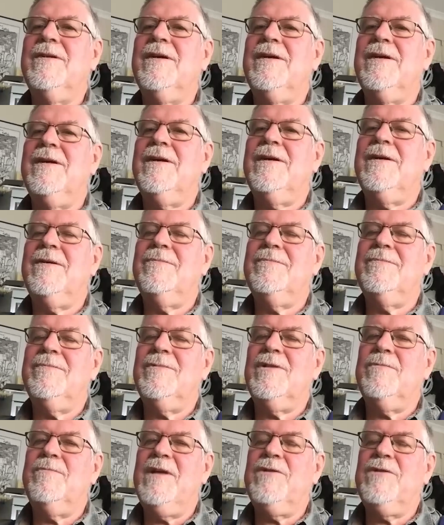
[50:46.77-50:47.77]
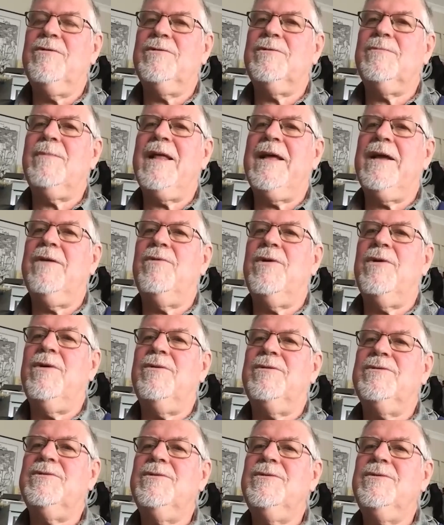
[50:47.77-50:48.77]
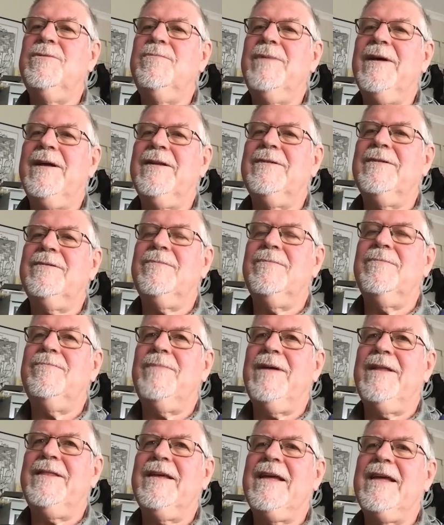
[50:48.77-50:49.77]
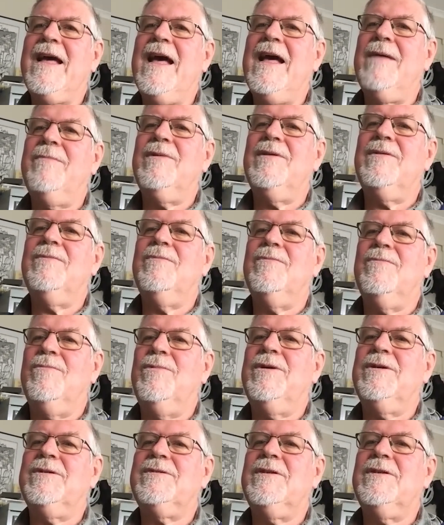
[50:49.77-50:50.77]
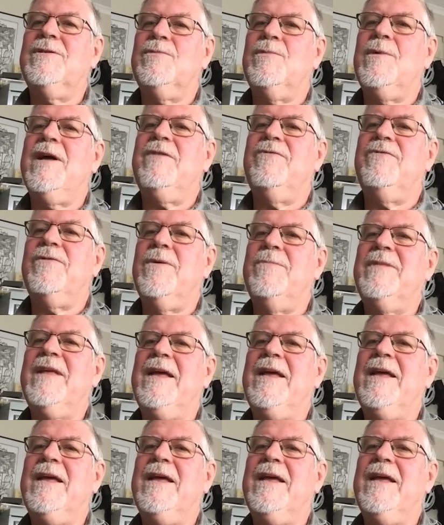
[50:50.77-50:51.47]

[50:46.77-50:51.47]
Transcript: The minerals play a role too, but the carbon works its way from